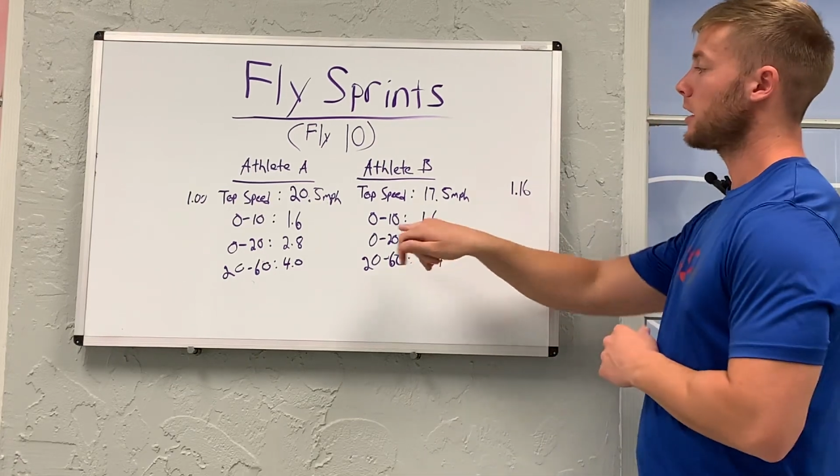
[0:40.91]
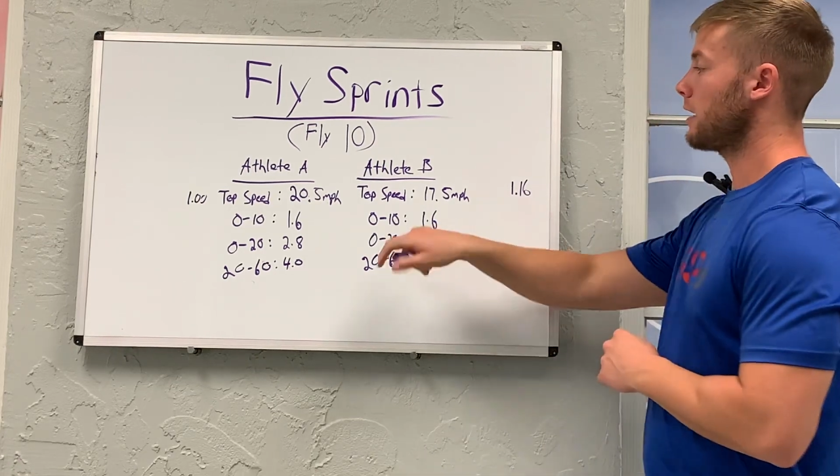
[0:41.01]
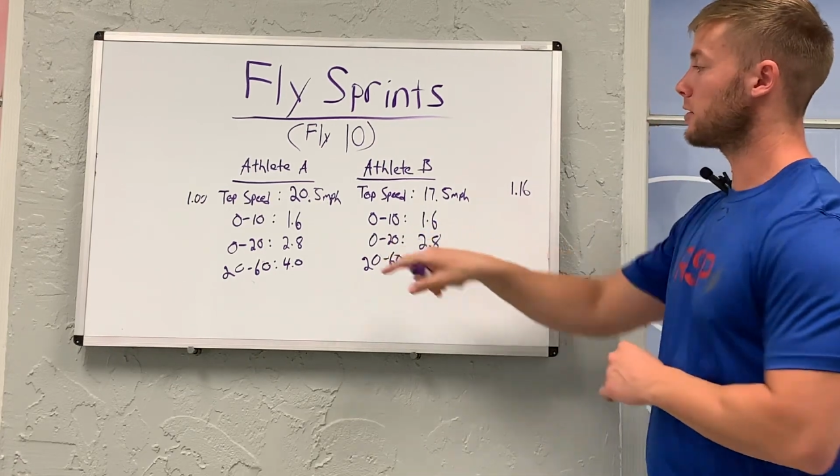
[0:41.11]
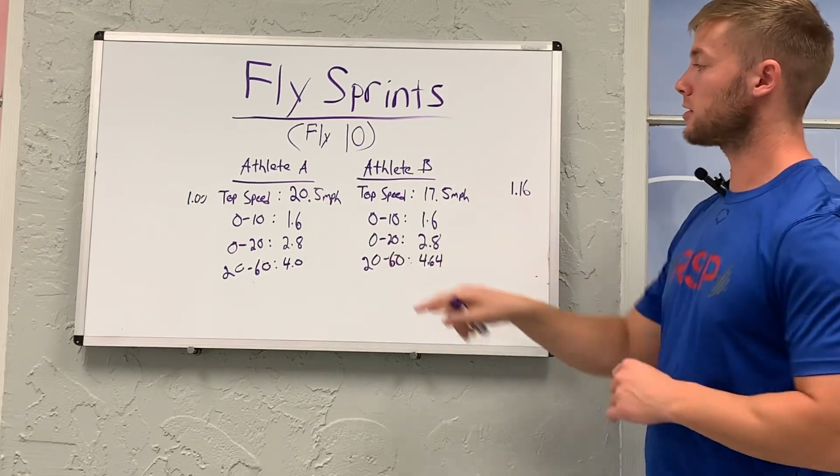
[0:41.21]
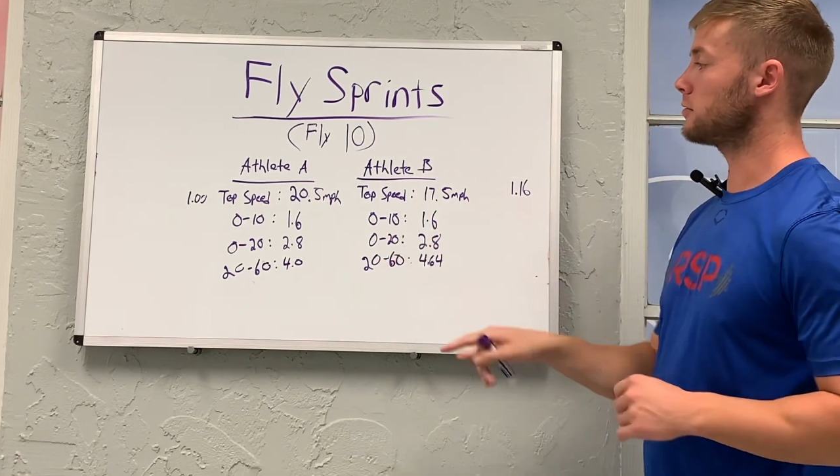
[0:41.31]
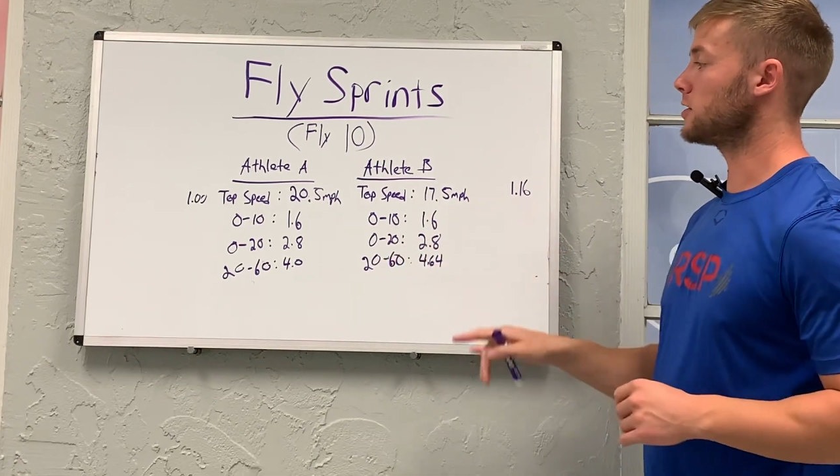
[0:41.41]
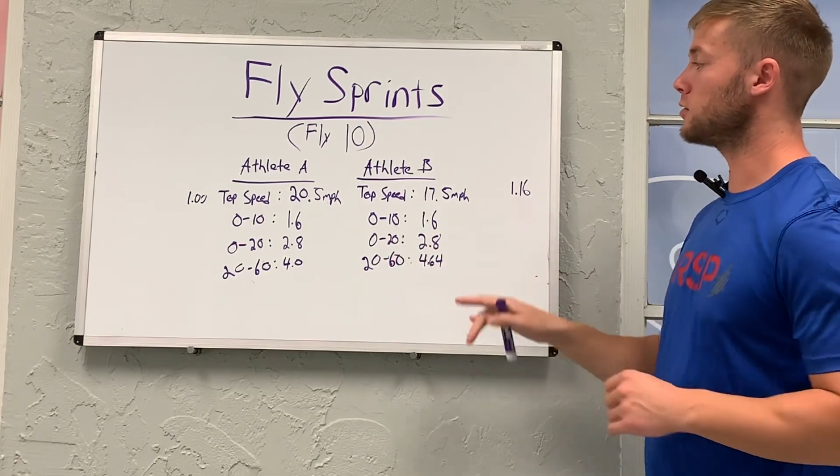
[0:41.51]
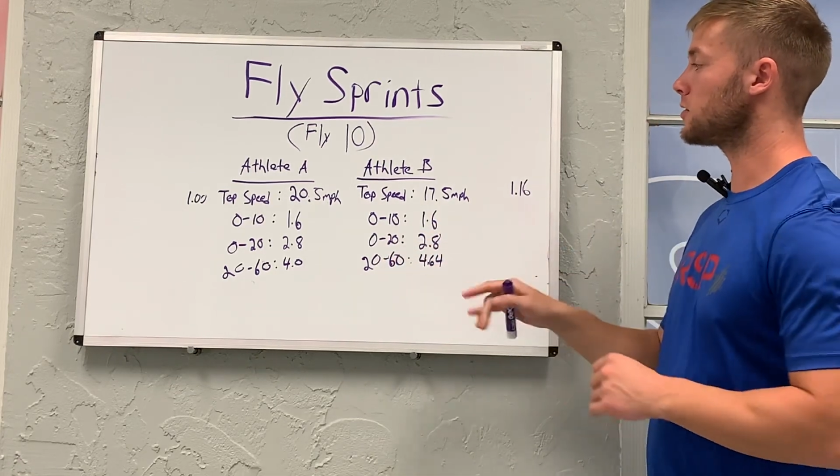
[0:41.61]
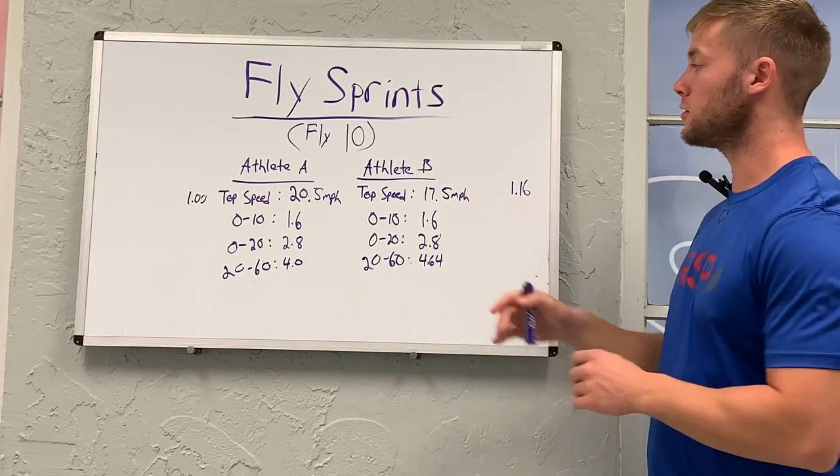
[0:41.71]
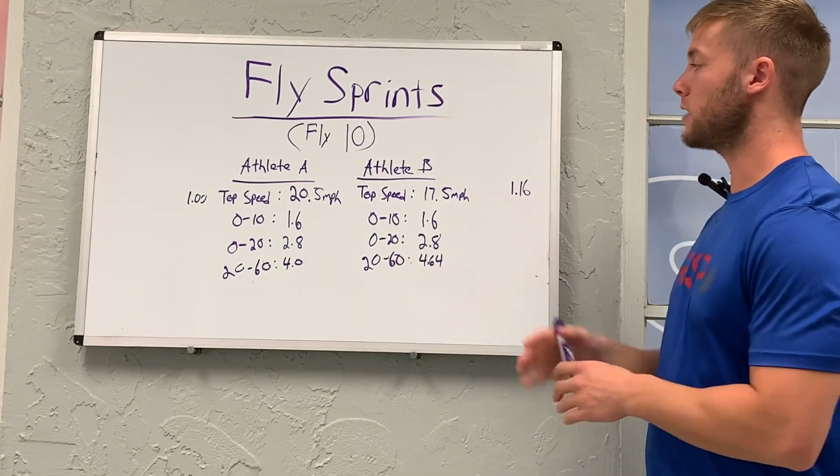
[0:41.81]
okay, let's
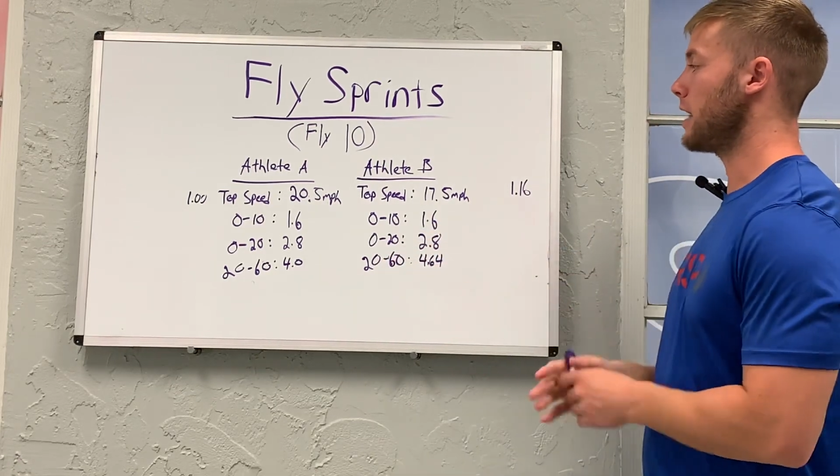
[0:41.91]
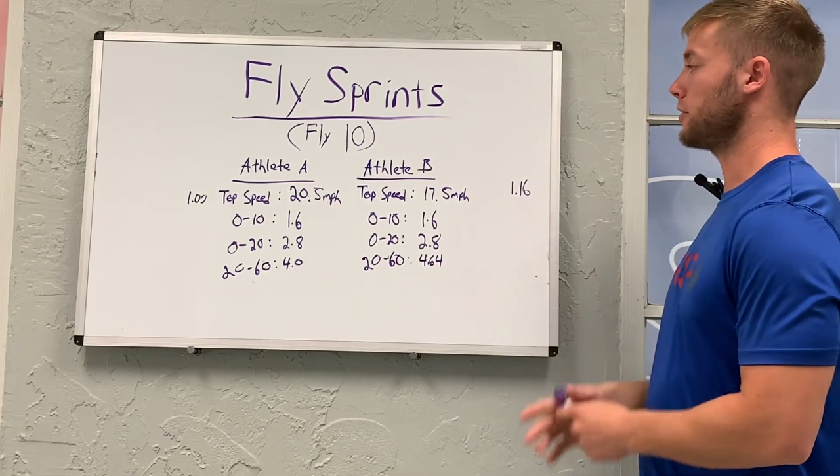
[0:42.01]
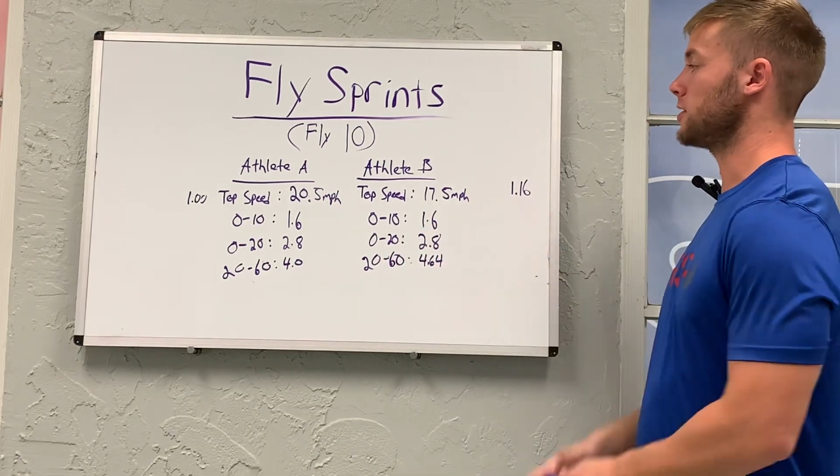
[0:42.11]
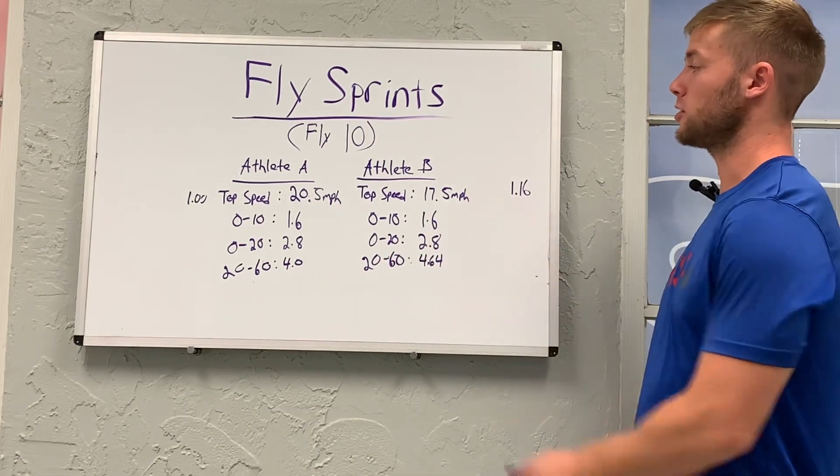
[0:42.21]
use two athletes here.